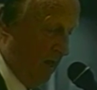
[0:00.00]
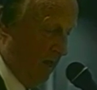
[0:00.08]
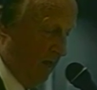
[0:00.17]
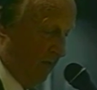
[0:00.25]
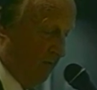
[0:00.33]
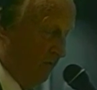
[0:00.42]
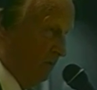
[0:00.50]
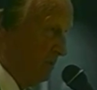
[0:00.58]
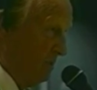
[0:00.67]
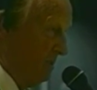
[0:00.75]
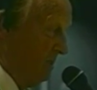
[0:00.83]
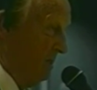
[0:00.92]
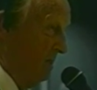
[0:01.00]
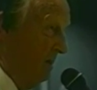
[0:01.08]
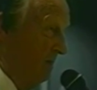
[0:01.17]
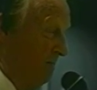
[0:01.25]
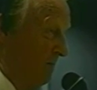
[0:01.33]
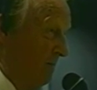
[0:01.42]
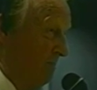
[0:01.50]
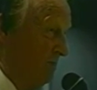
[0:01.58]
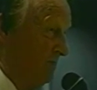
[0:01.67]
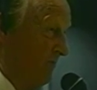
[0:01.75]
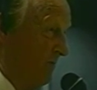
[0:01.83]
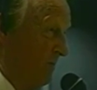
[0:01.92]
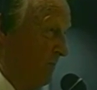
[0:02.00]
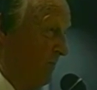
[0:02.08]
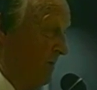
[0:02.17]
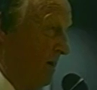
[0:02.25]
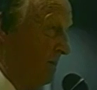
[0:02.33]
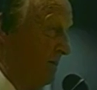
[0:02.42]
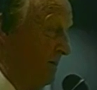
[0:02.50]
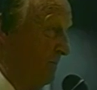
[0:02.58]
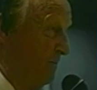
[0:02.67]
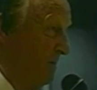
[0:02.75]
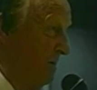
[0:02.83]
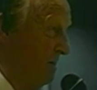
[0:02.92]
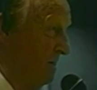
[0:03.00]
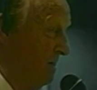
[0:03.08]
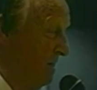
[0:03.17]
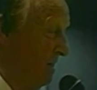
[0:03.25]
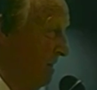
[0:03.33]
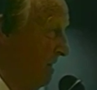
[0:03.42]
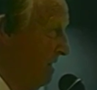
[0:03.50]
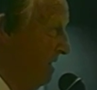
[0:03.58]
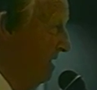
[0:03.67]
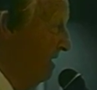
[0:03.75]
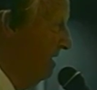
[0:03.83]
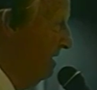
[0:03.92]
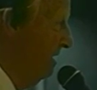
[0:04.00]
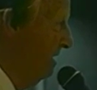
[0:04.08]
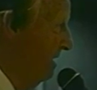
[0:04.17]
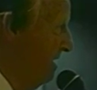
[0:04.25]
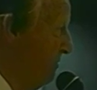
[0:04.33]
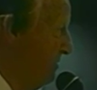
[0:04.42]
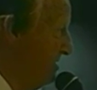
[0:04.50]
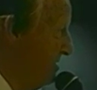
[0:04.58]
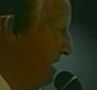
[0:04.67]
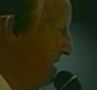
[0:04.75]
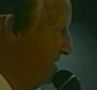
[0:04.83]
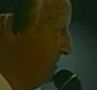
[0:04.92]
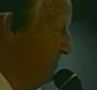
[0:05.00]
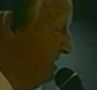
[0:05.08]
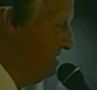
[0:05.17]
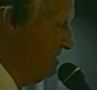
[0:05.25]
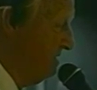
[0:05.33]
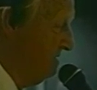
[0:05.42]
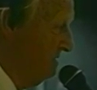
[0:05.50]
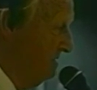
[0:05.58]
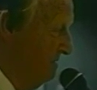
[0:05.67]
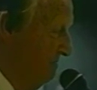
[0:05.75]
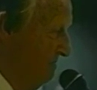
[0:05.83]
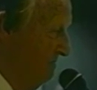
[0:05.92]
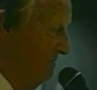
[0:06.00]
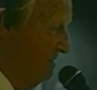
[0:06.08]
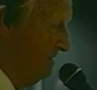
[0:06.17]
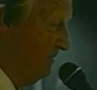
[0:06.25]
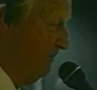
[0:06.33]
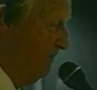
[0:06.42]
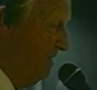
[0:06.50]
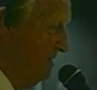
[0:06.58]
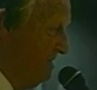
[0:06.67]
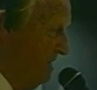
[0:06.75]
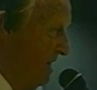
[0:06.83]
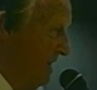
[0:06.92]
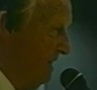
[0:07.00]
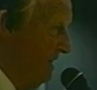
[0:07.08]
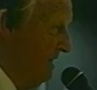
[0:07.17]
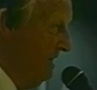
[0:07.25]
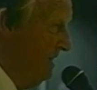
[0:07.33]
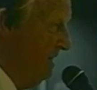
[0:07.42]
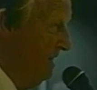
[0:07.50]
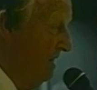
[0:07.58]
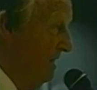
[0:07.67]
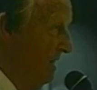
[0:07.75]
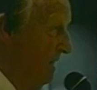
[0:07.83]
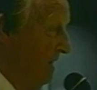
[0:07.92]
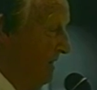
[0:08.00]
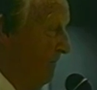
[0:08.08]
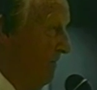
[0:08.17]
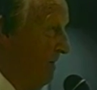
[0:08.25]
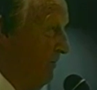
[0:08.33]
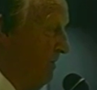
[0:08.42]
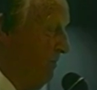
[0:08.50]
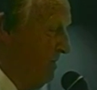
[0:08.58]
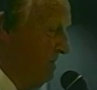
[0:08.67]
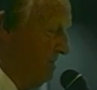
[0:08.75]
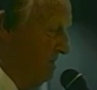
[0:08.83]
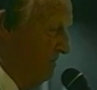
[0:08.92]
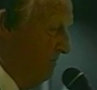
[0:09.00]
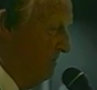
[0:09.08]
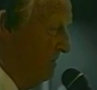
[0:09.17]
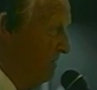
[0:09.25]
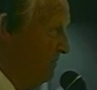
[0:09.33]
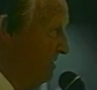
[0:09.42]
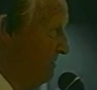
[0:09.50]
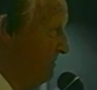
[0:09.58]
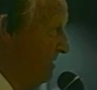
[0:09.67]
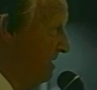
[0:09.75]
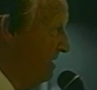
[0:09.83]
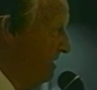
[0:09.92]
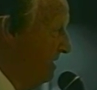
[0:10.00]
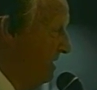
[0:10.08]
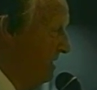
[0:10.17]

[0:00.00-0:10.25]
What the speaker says: of course, I was very proud to be along with James Michener and Mr. Pizek when we went to Rome and we had